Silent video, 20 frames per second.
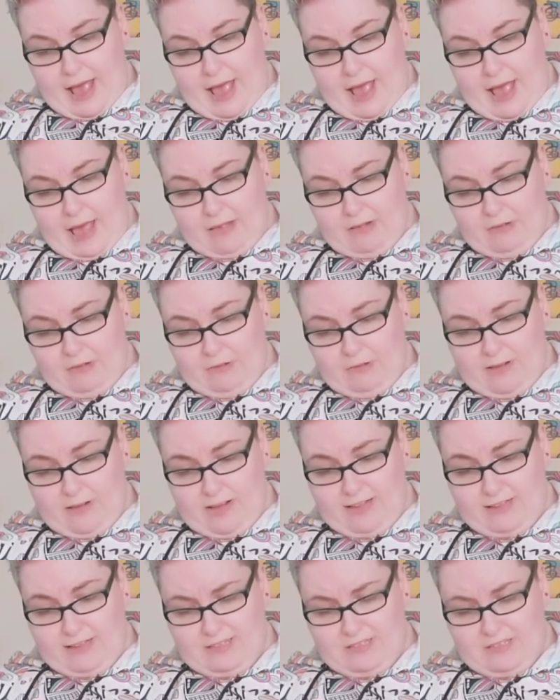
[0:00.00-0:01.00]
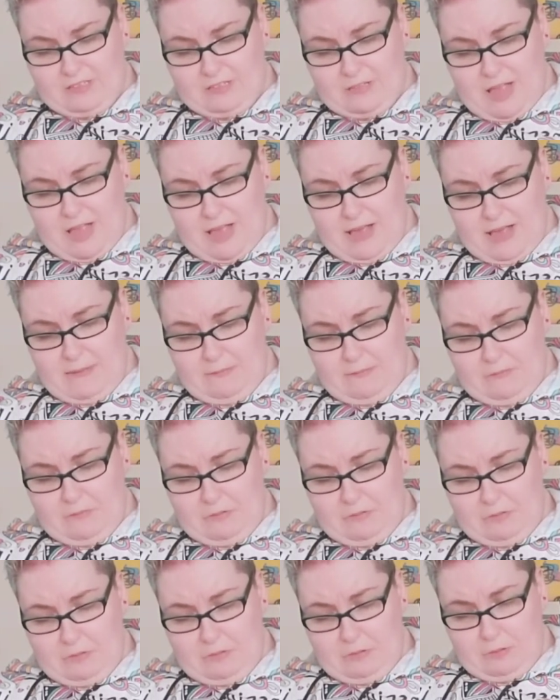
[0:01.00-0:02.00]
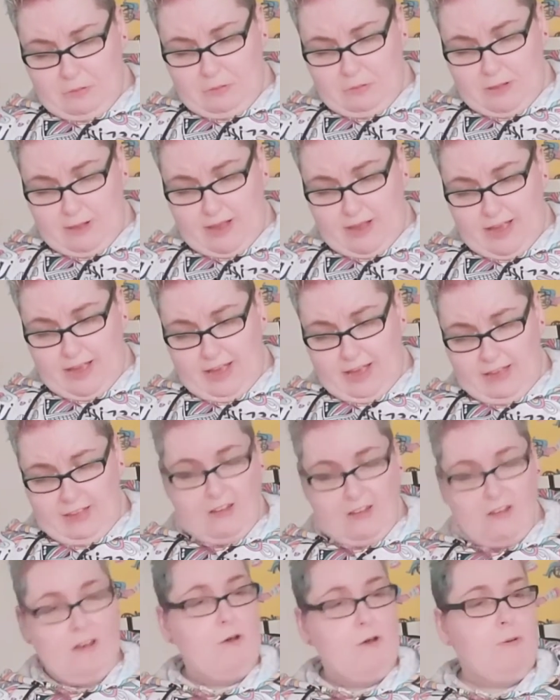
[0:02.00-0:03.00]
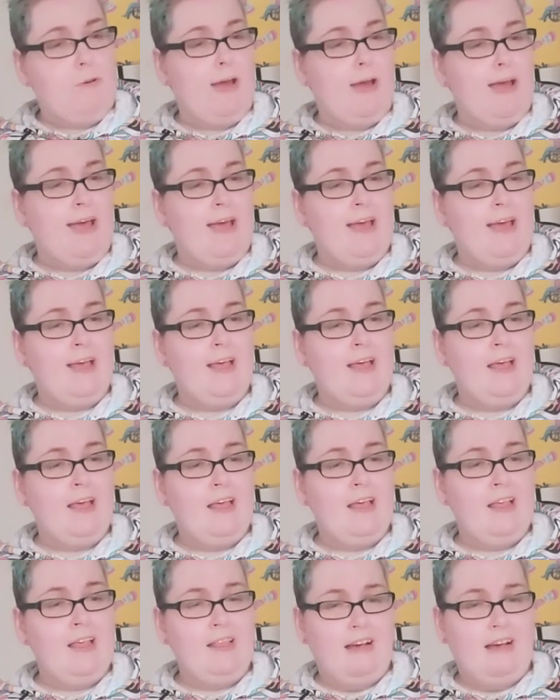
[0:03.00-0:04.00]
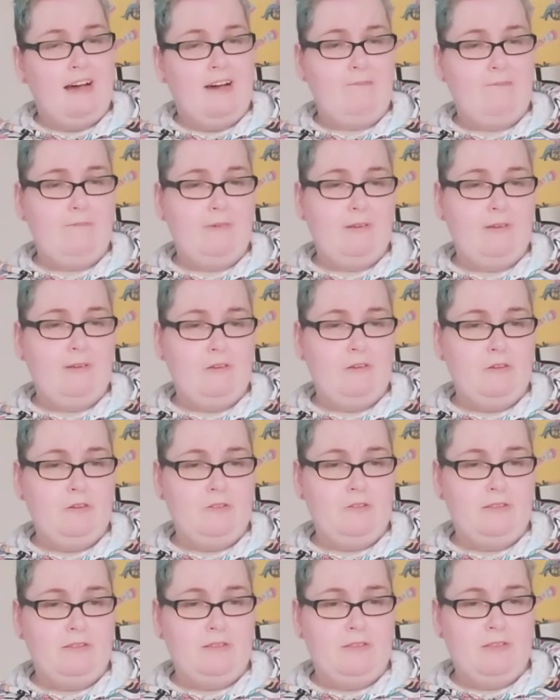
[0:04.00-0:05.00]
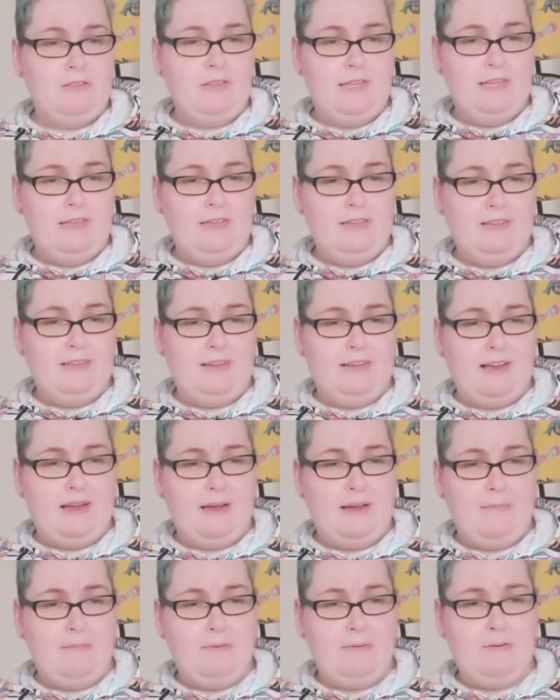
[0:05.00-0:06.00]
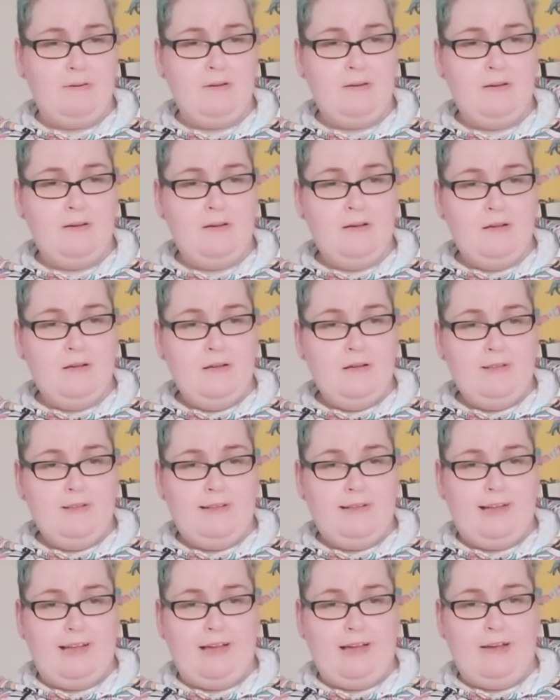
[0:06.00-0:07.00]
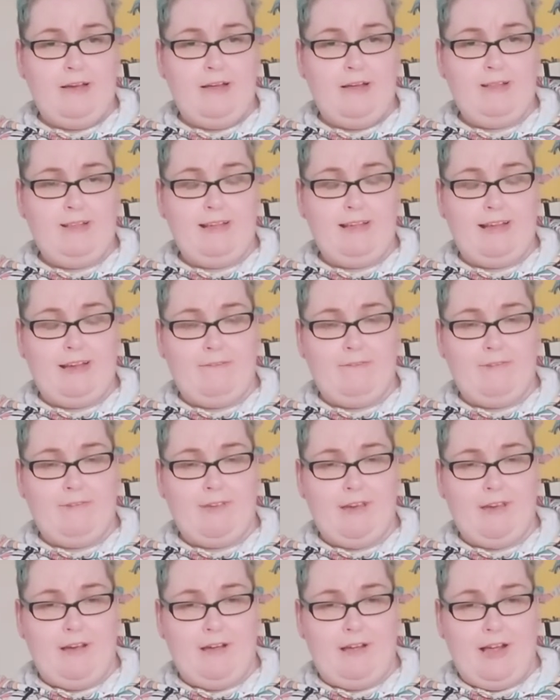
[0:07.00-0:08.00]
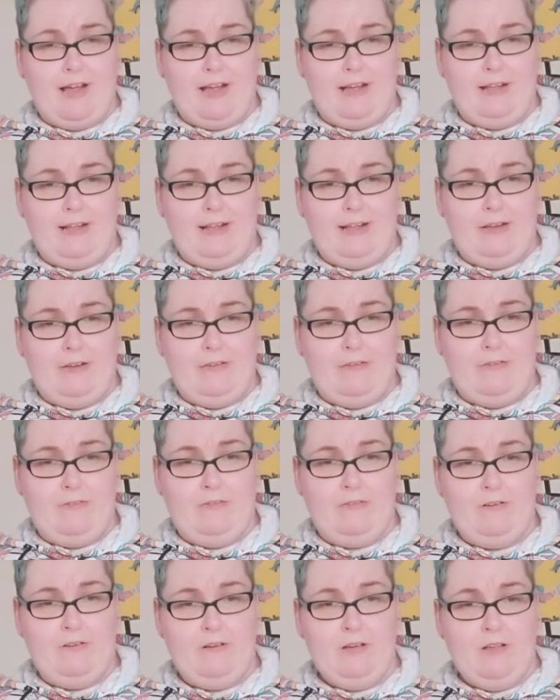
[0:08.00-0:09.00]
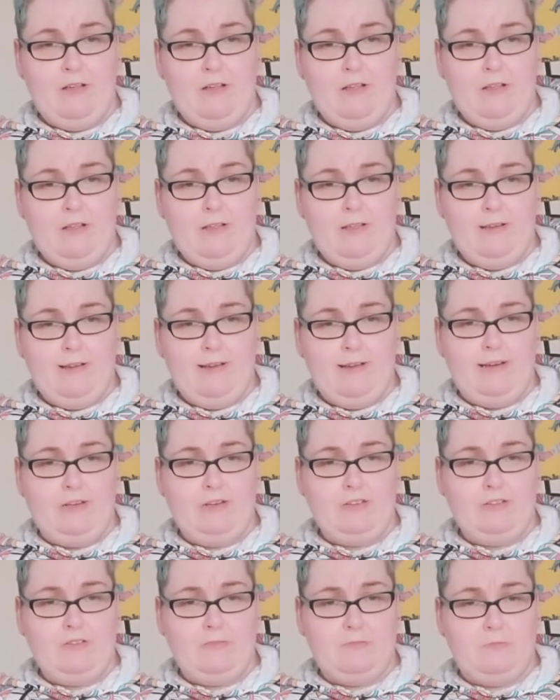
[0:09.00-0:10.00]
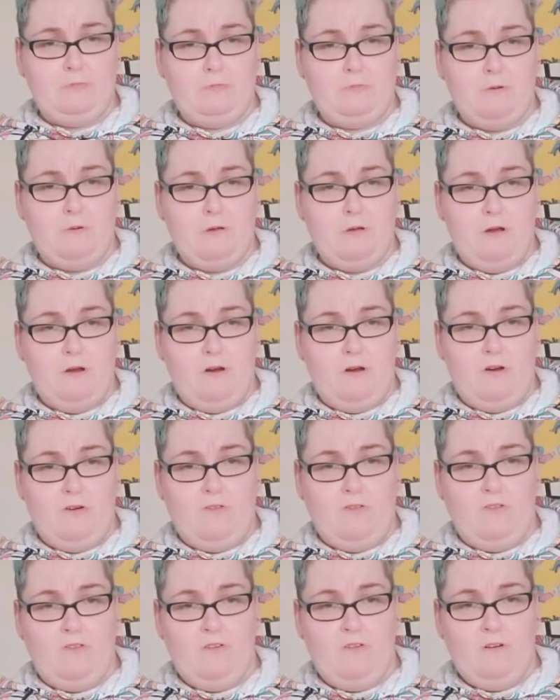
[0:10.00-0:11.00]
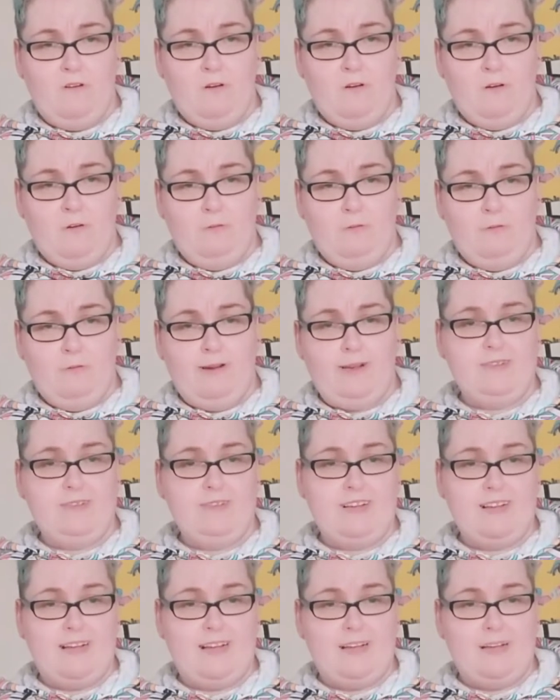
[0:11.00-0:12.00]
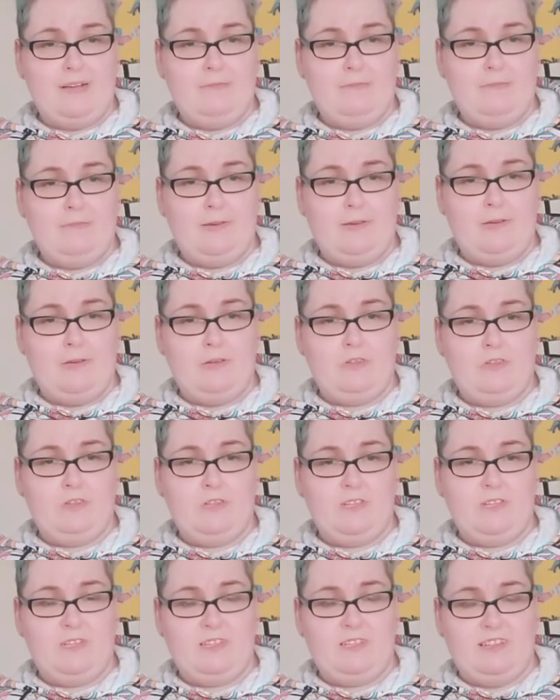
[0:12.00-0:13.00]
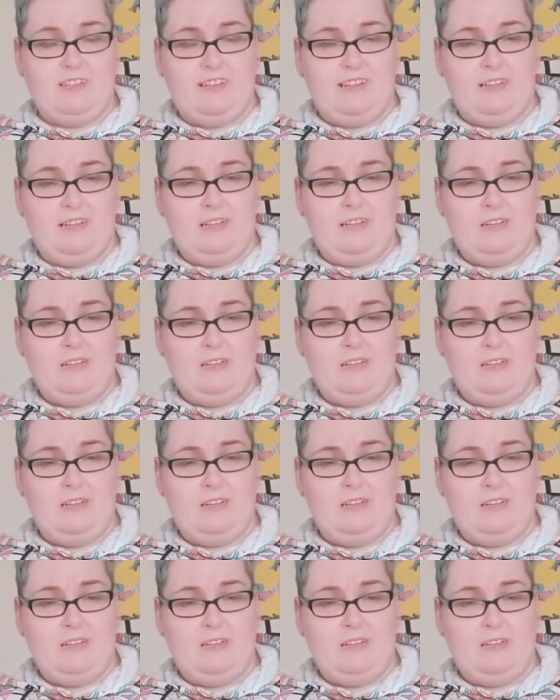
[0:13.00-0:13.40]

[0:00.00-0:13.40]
So let's look at another way that I've been using the EasyGrip to give you an idea of the range of ways it can be used as an aid.